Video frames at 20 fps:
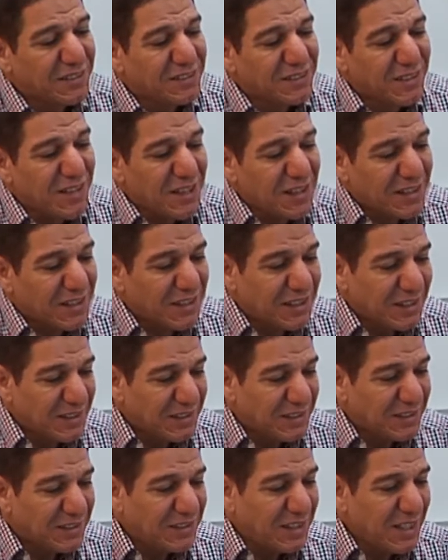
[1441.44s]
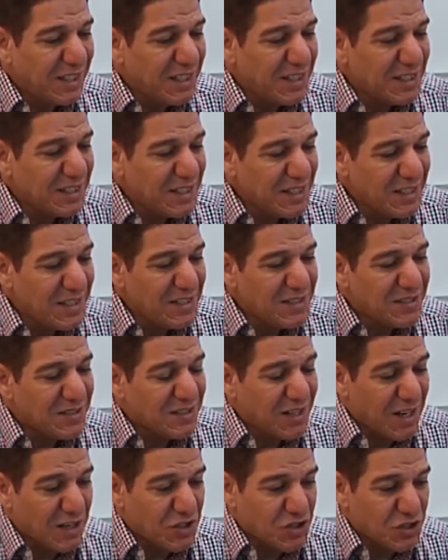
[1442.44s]
truck, that is
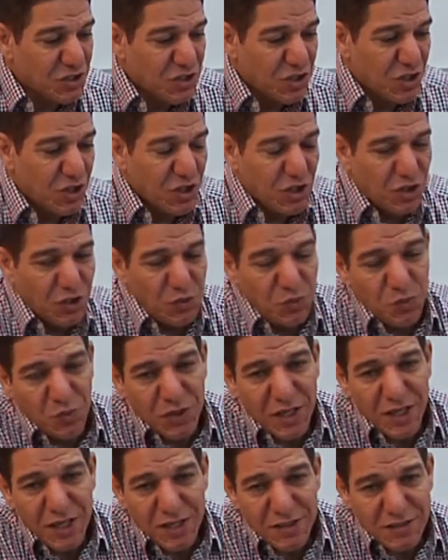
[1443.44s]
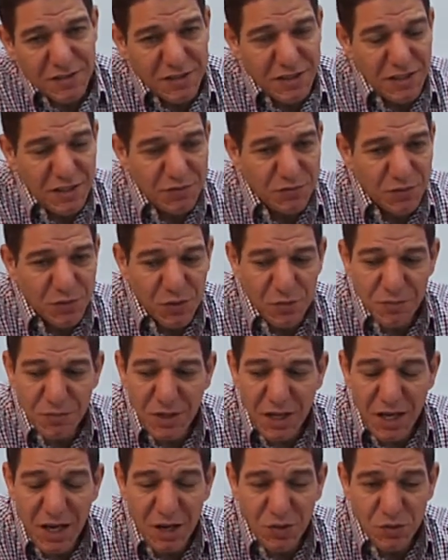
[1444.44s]
trash. You can see from
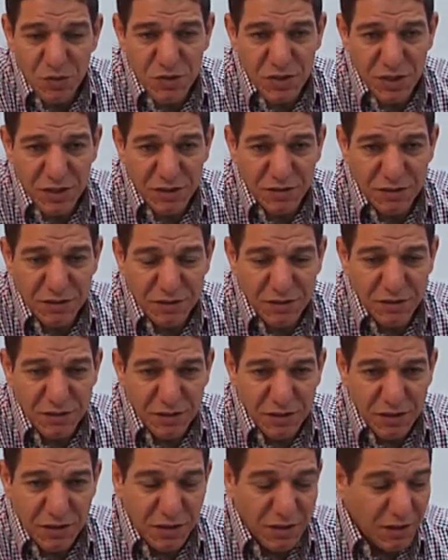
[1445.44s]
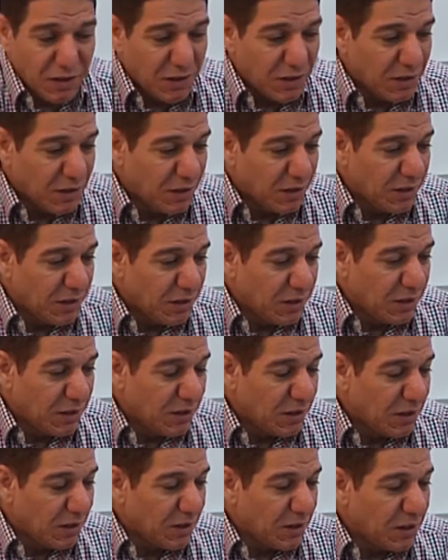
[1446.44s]
the outset
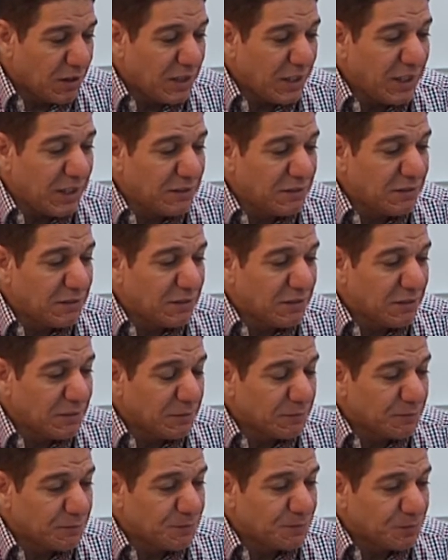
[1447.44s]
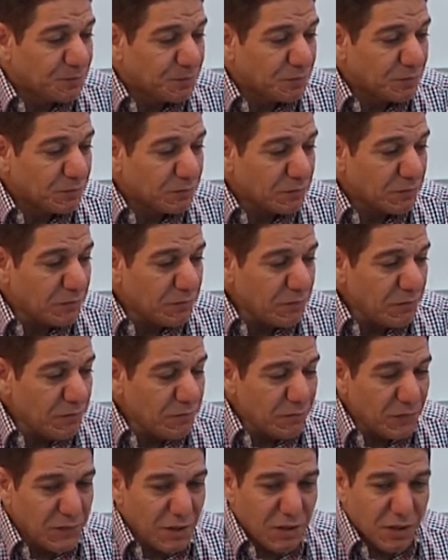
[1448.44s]
that
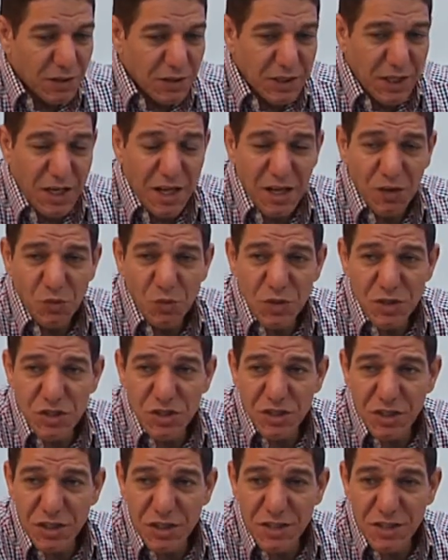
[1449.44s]
the language